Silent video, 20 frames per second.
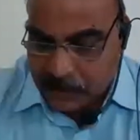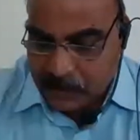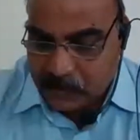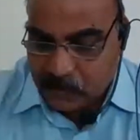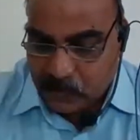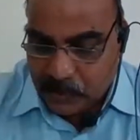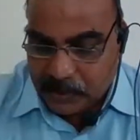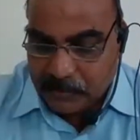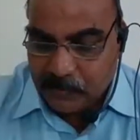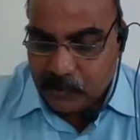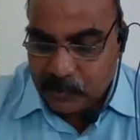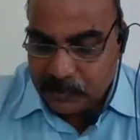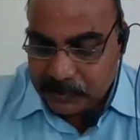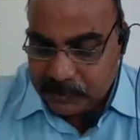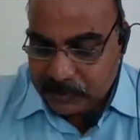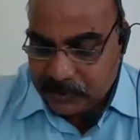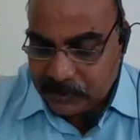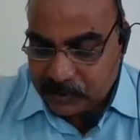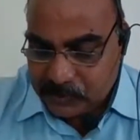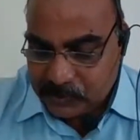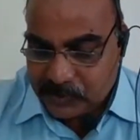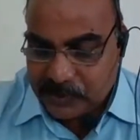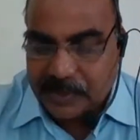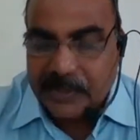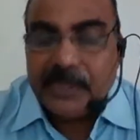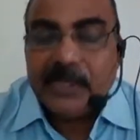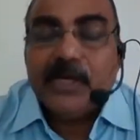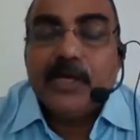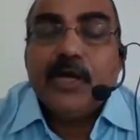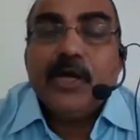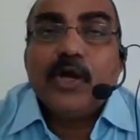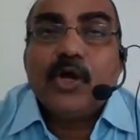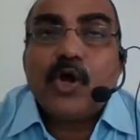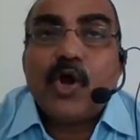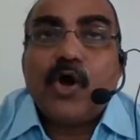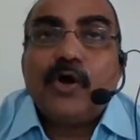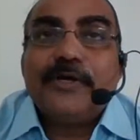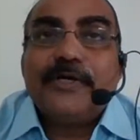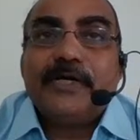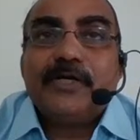And one more is there, sorry,
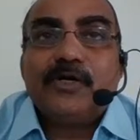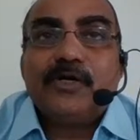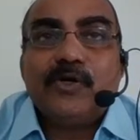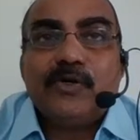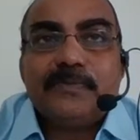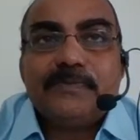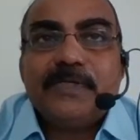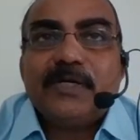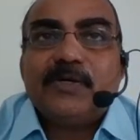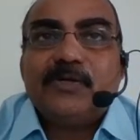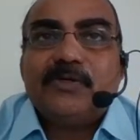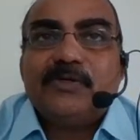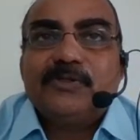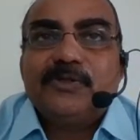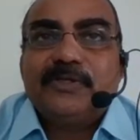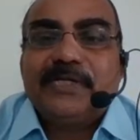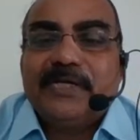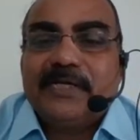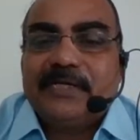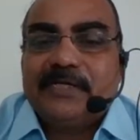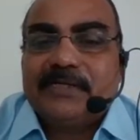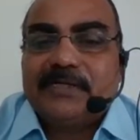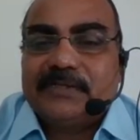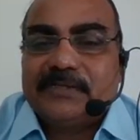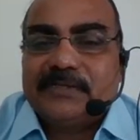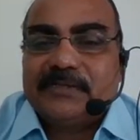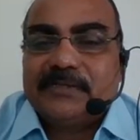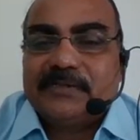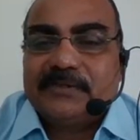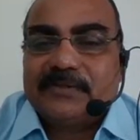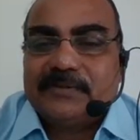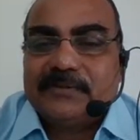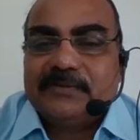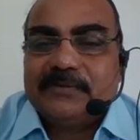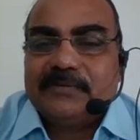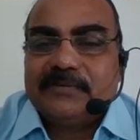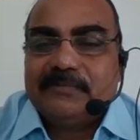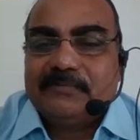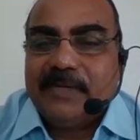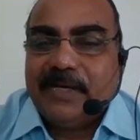cotton ropes are also there,
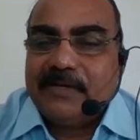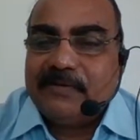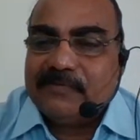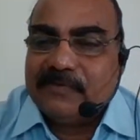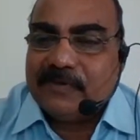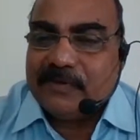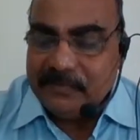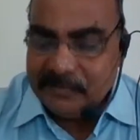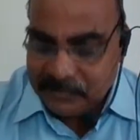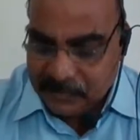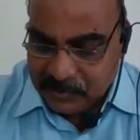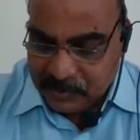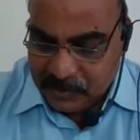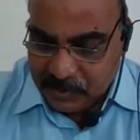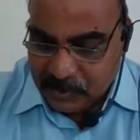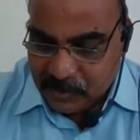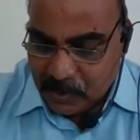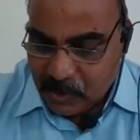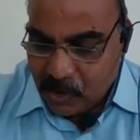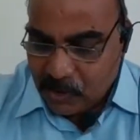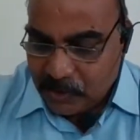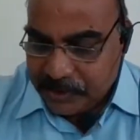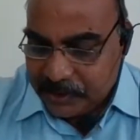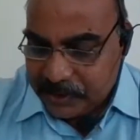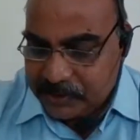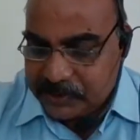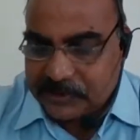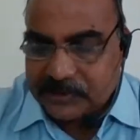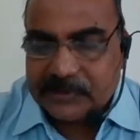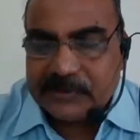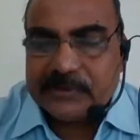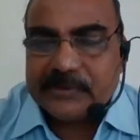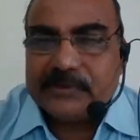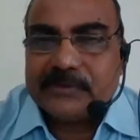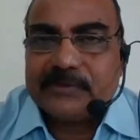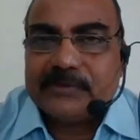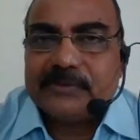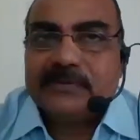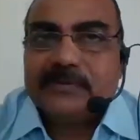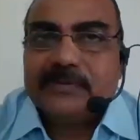made from cotton
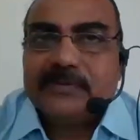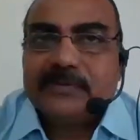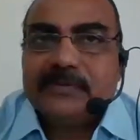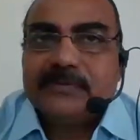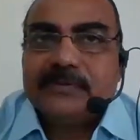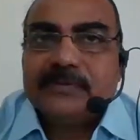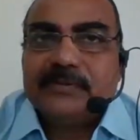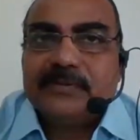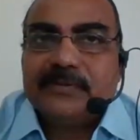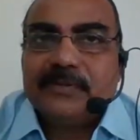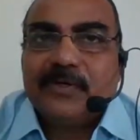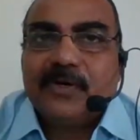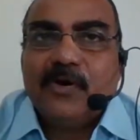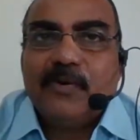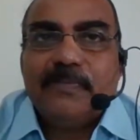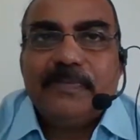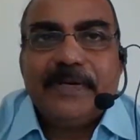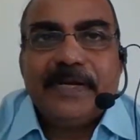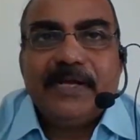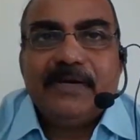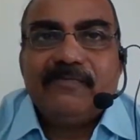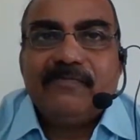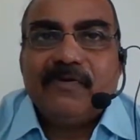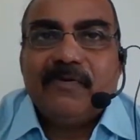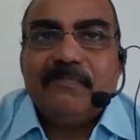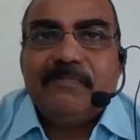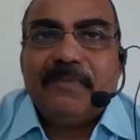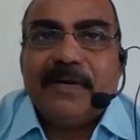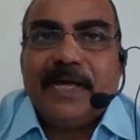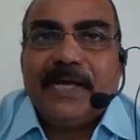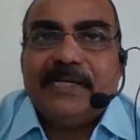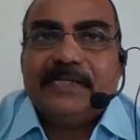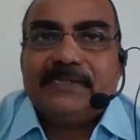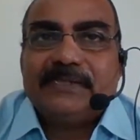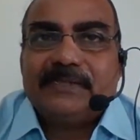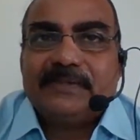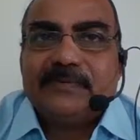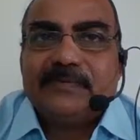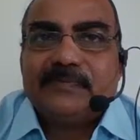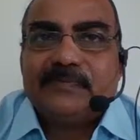obtained from
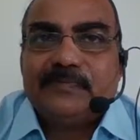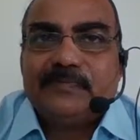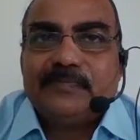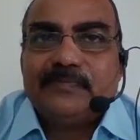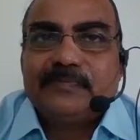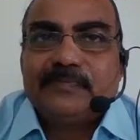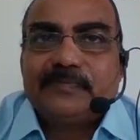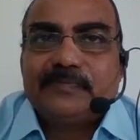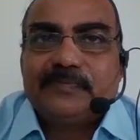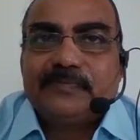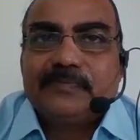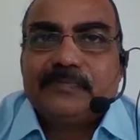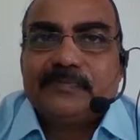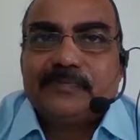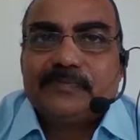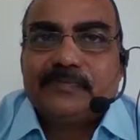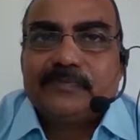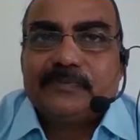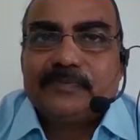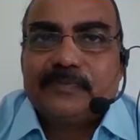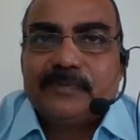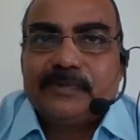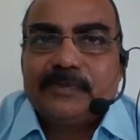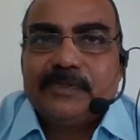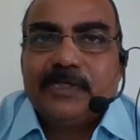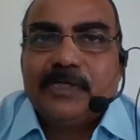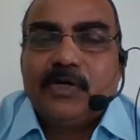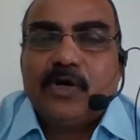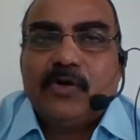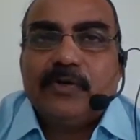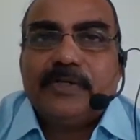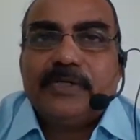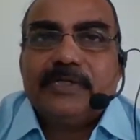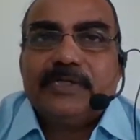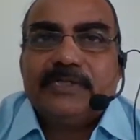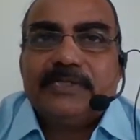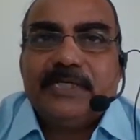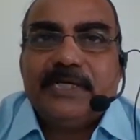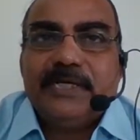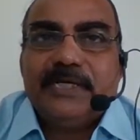plants. See cotton
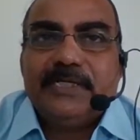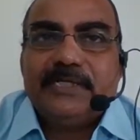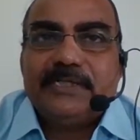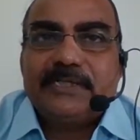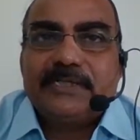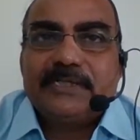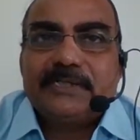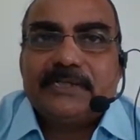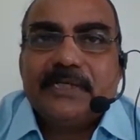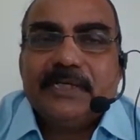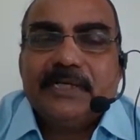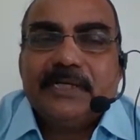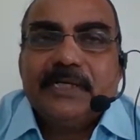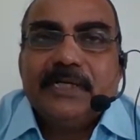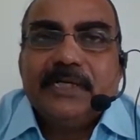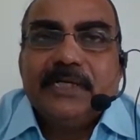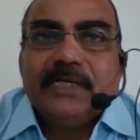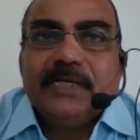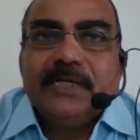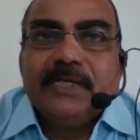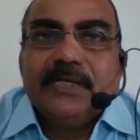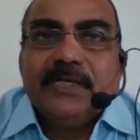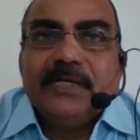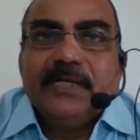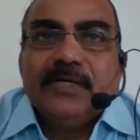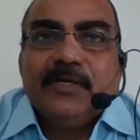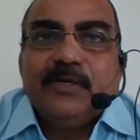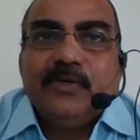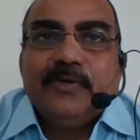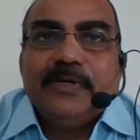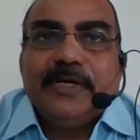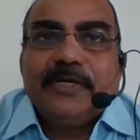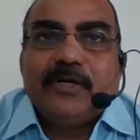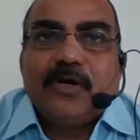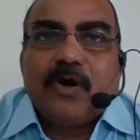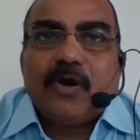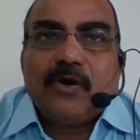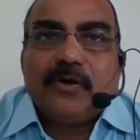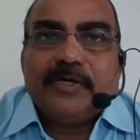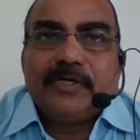seeds, you get
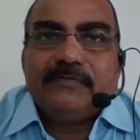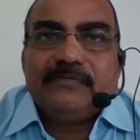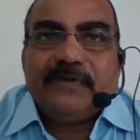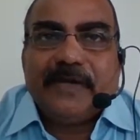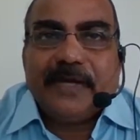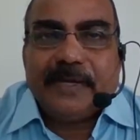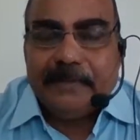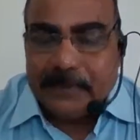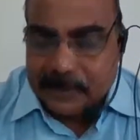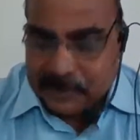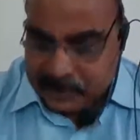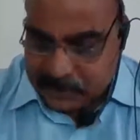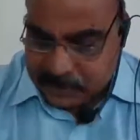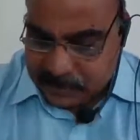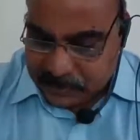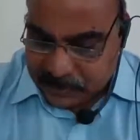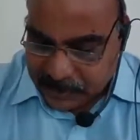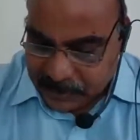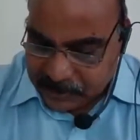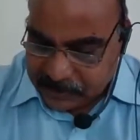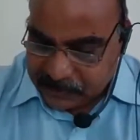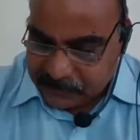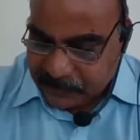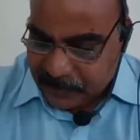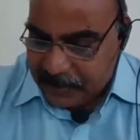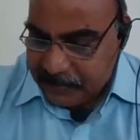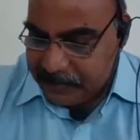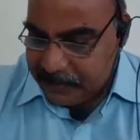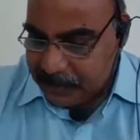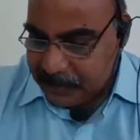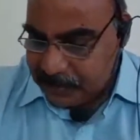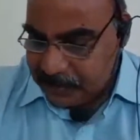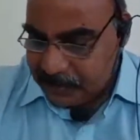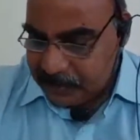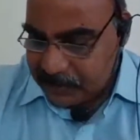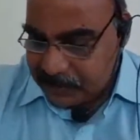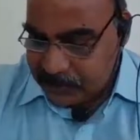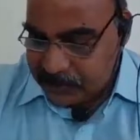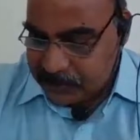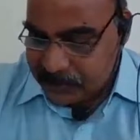cotton fibers. These
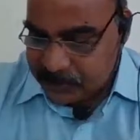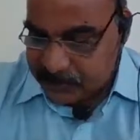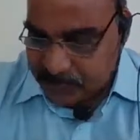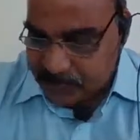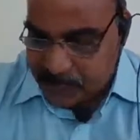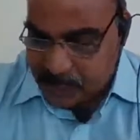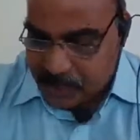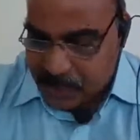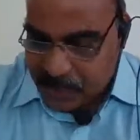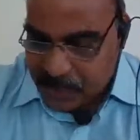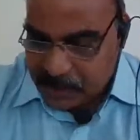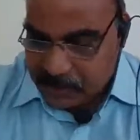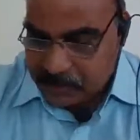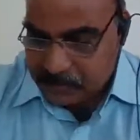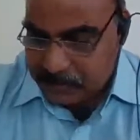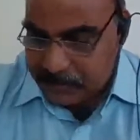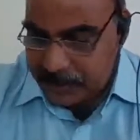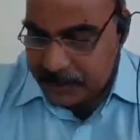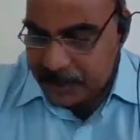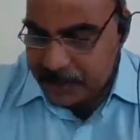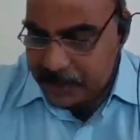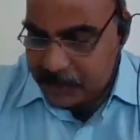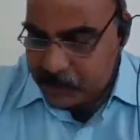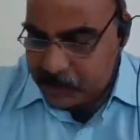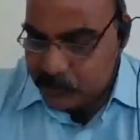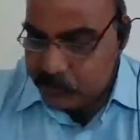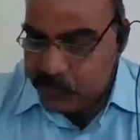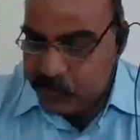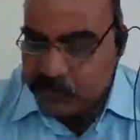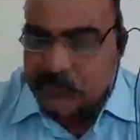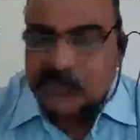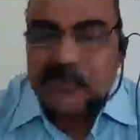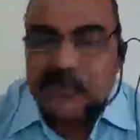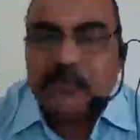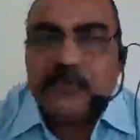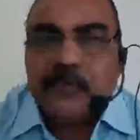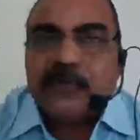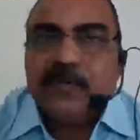fibers are made into